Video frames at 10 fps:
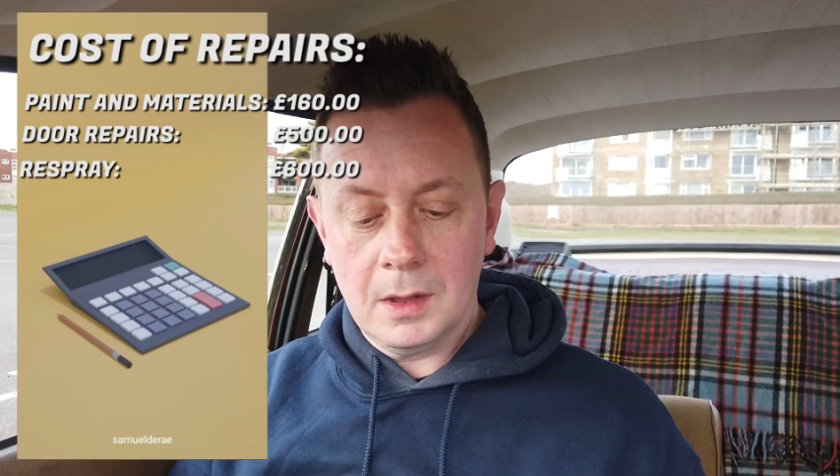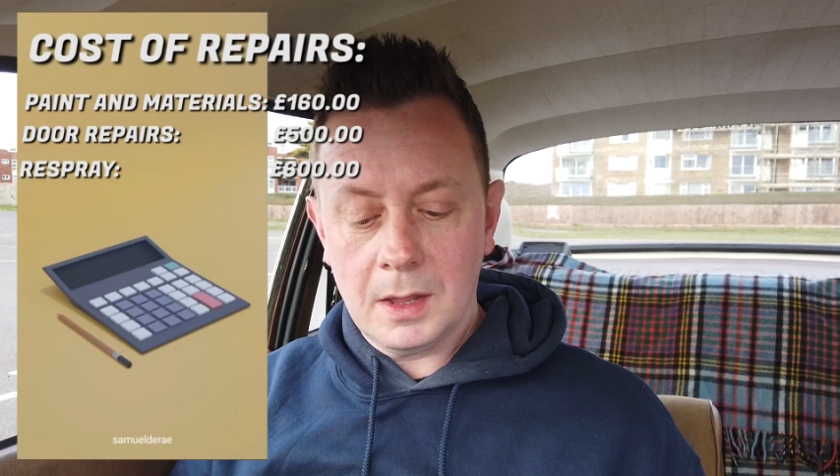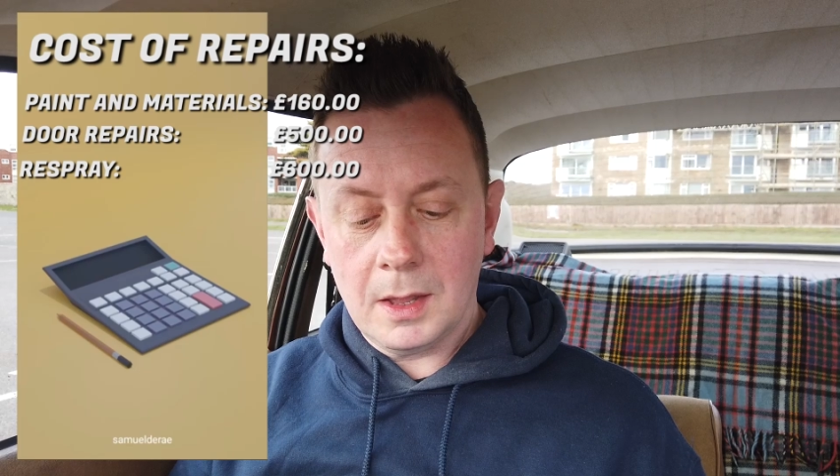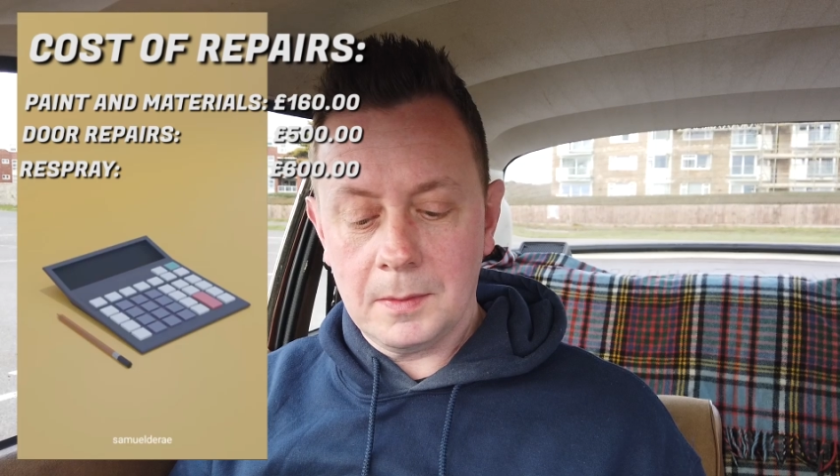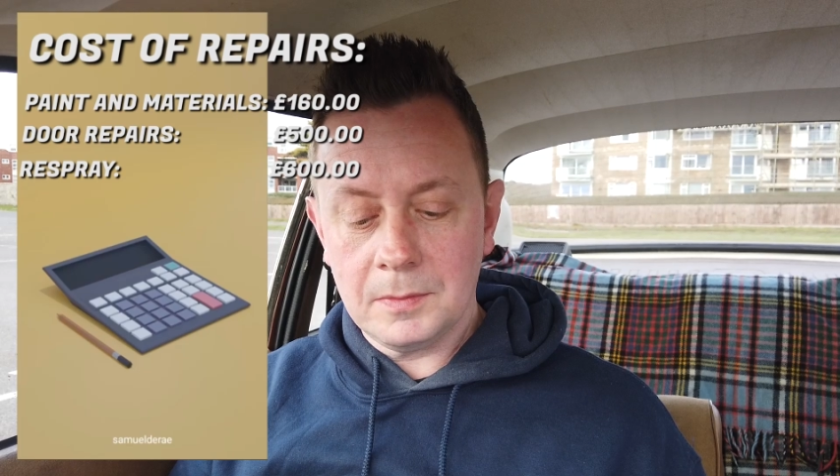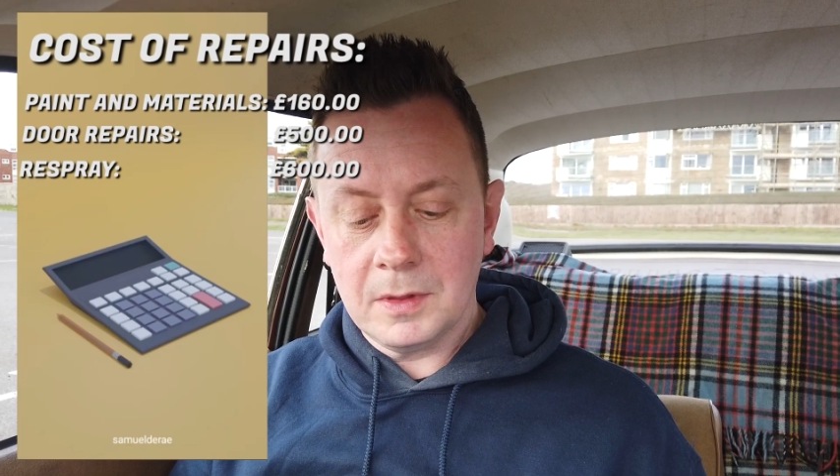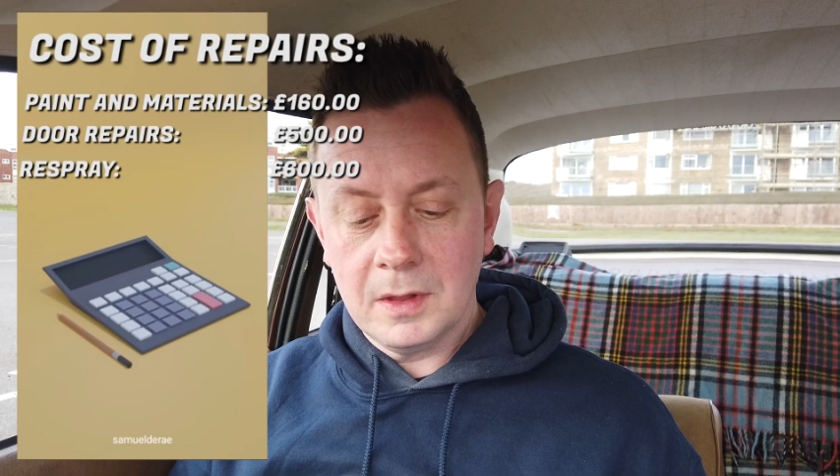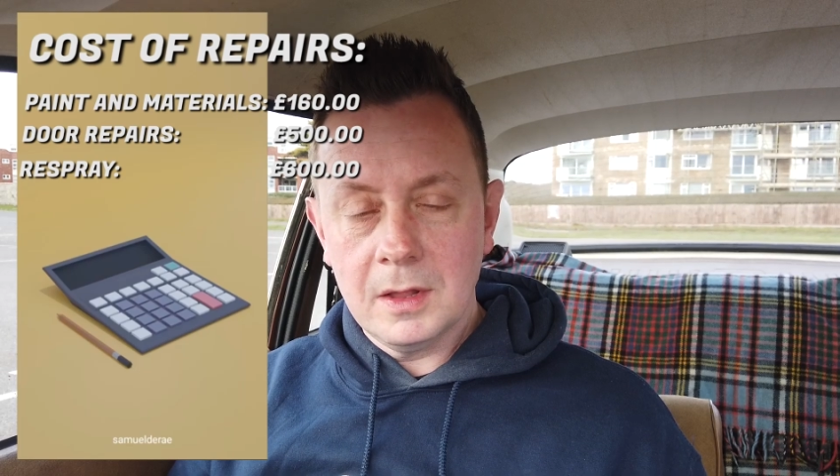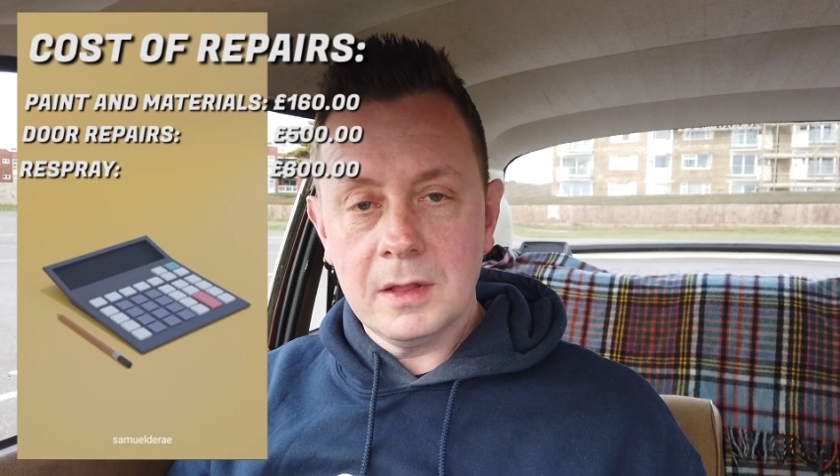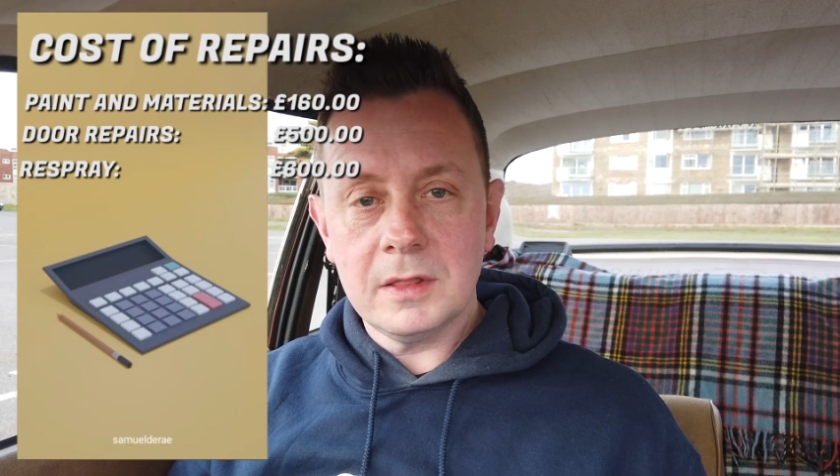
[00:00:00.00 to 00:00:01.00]
Then
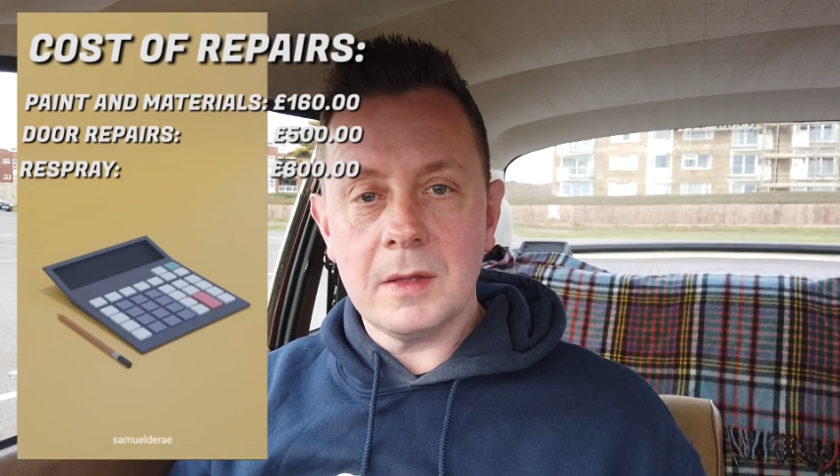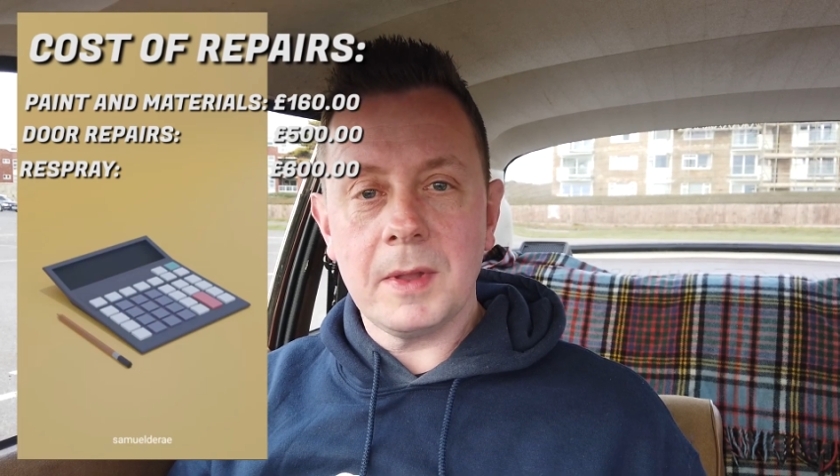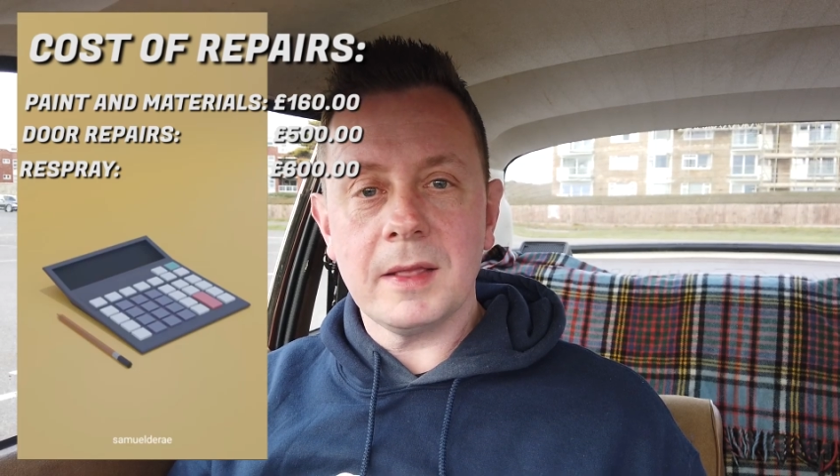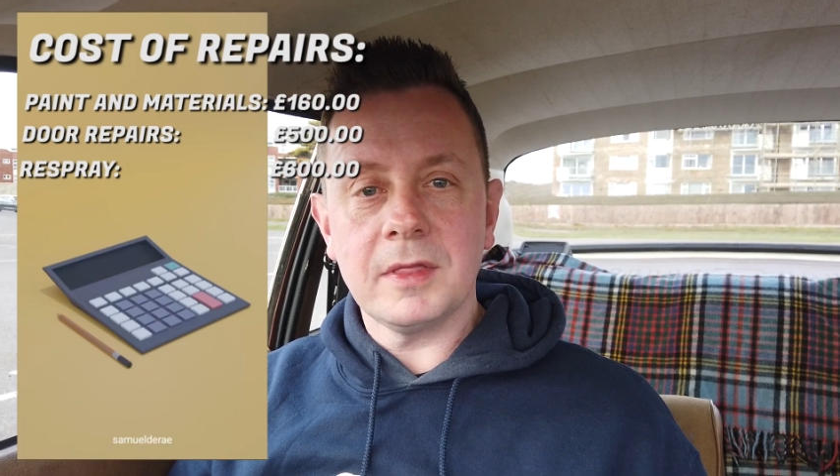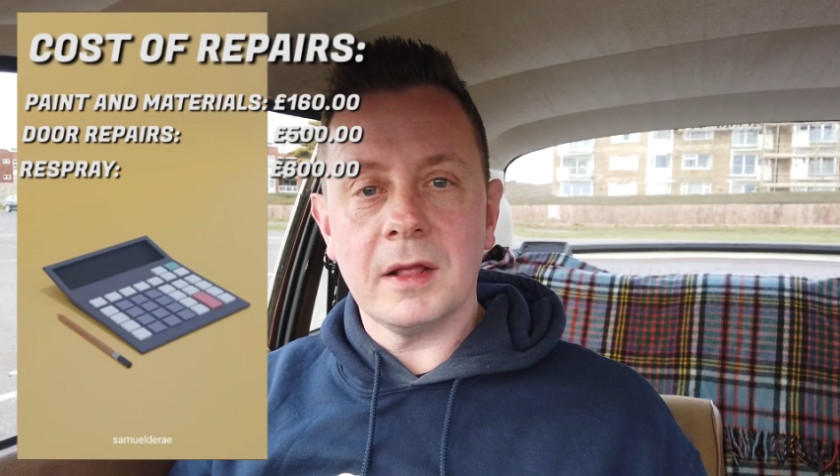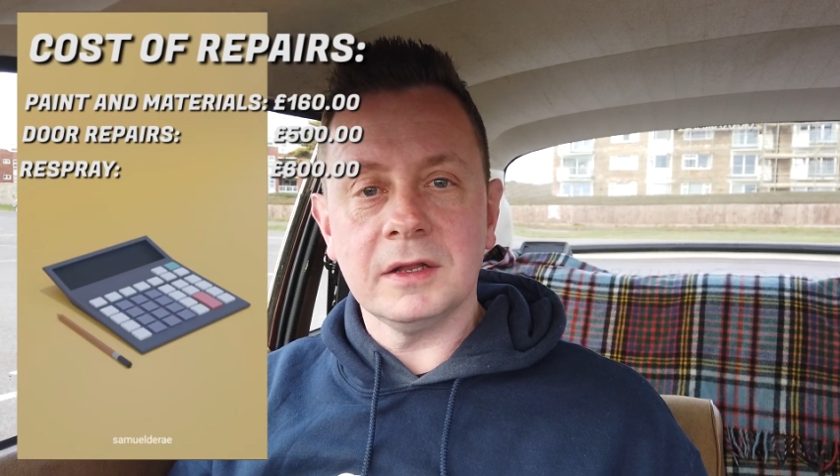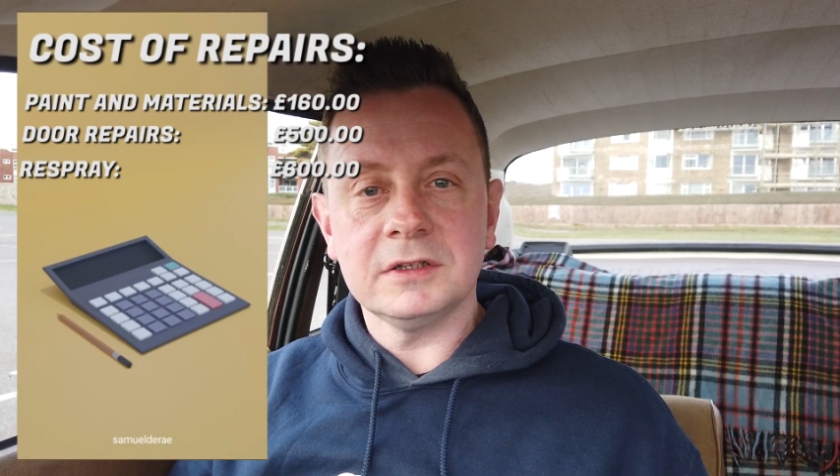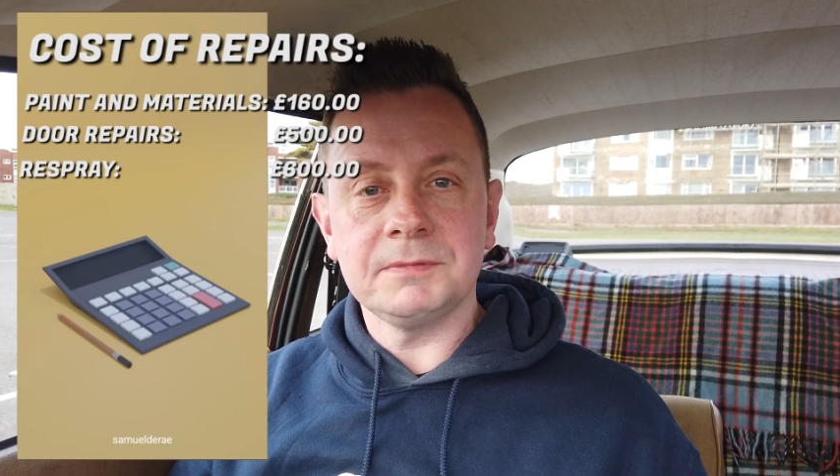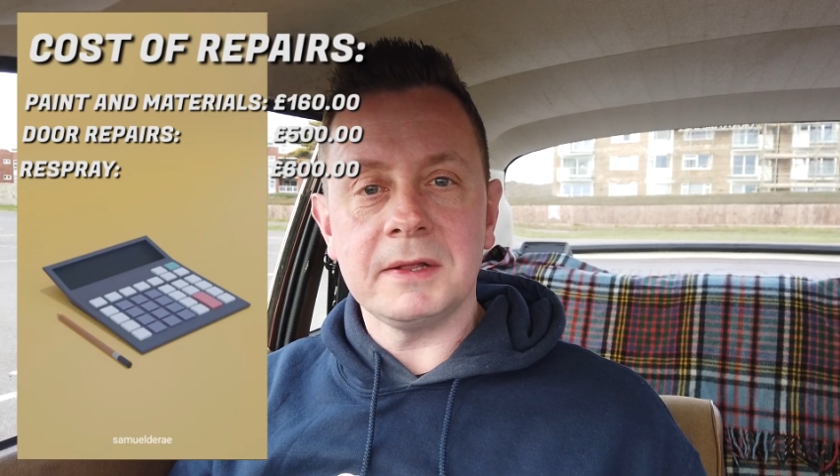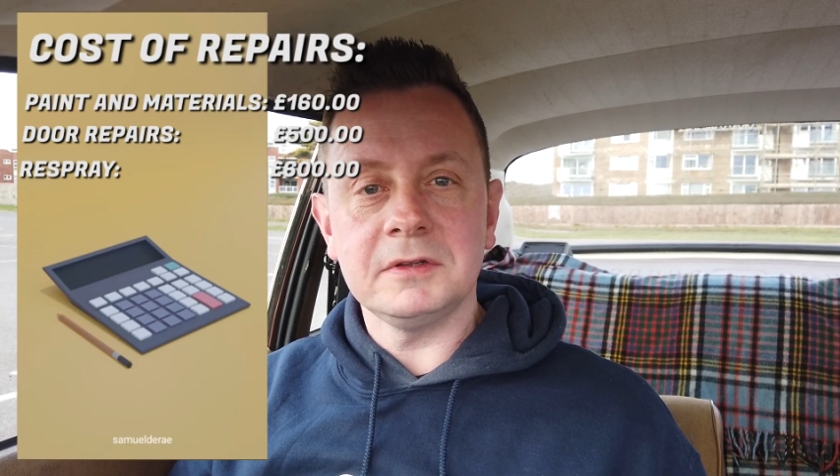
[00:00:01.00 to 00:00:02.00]
we had the
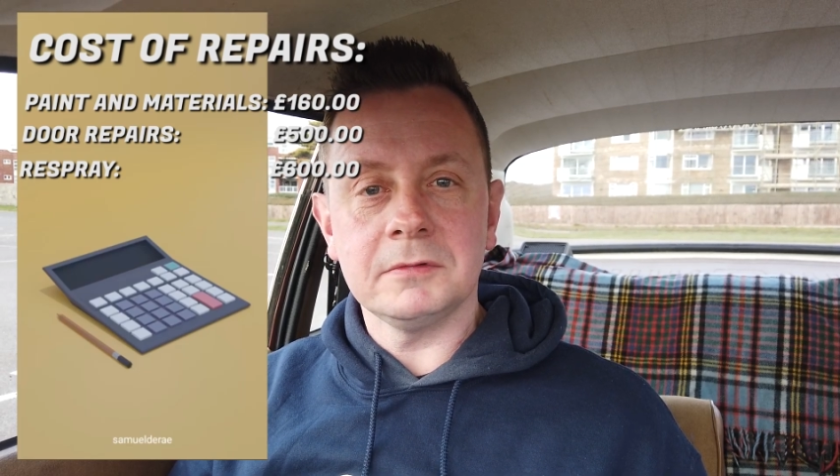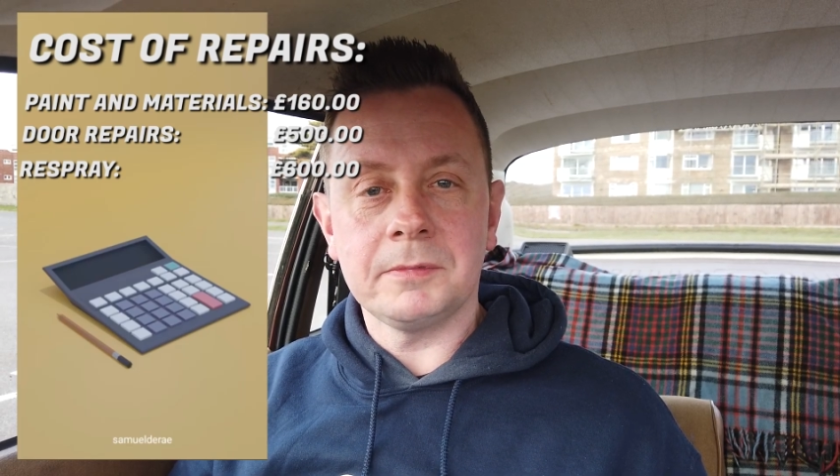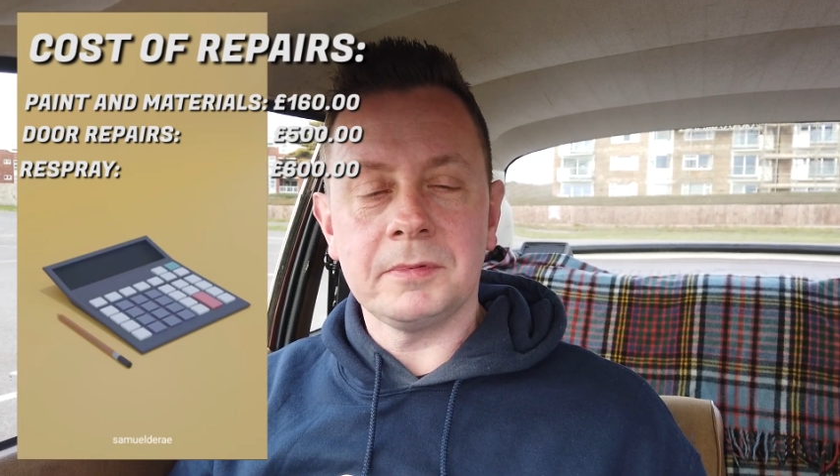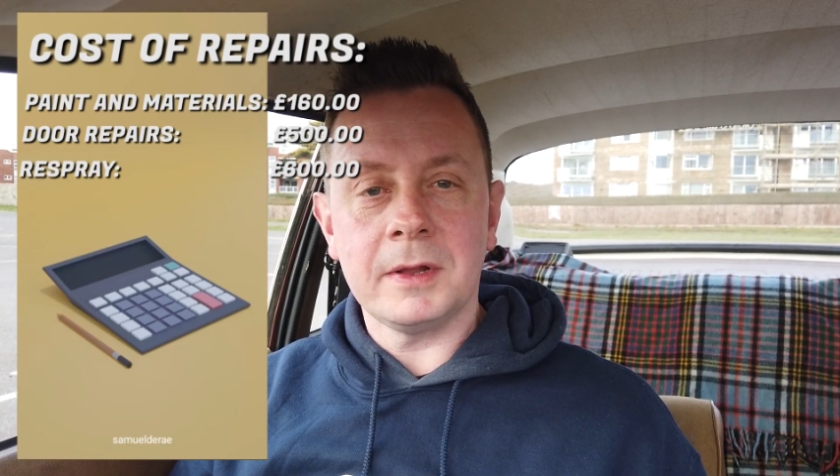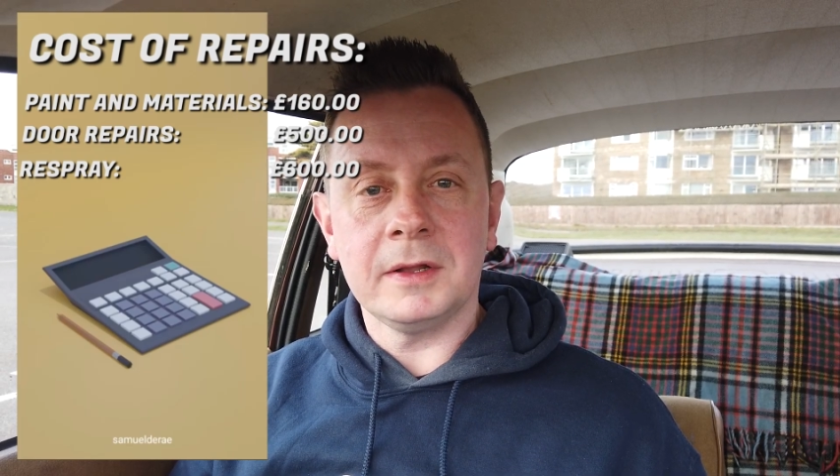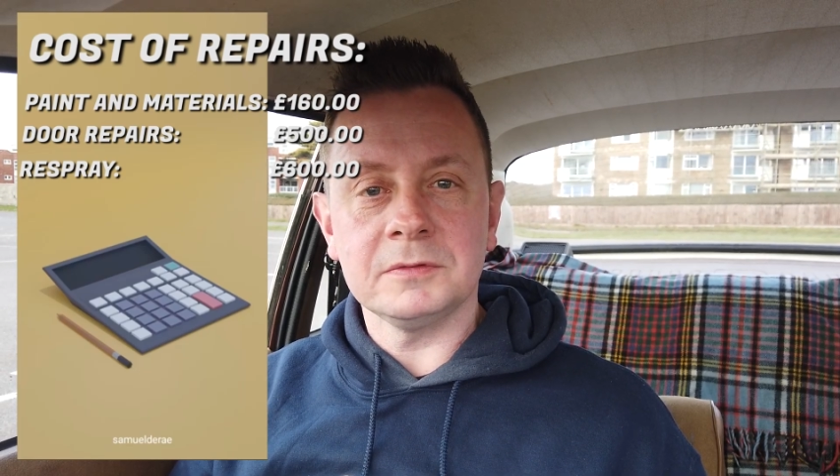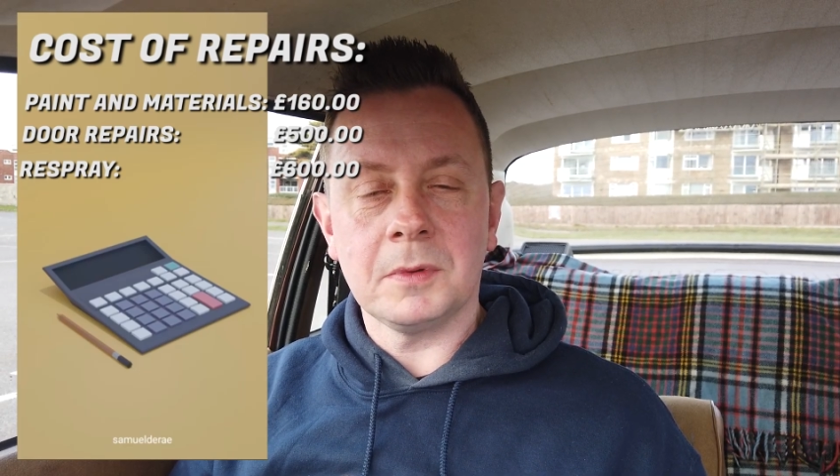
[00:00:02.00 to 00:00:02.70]
unexpected repairs.